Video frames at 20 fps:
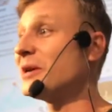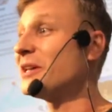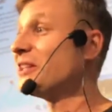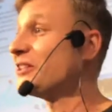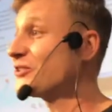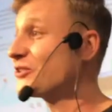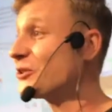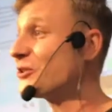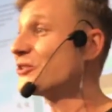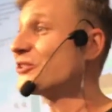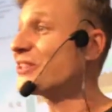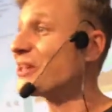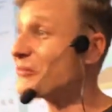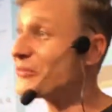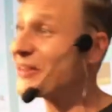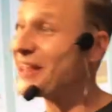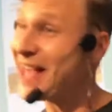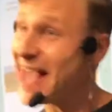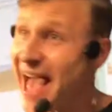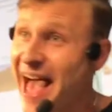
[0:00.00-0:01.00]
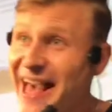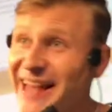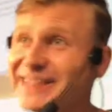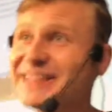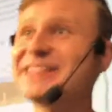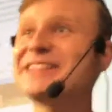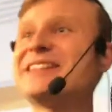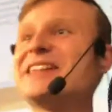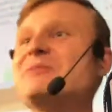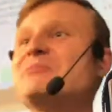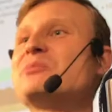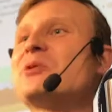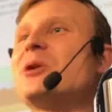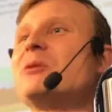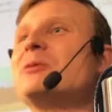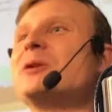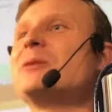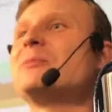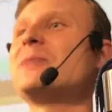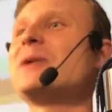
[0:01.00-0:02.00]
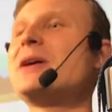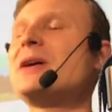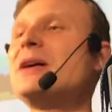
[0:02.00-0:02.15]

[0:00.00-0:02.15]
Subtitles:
and it turns out they had the same problem.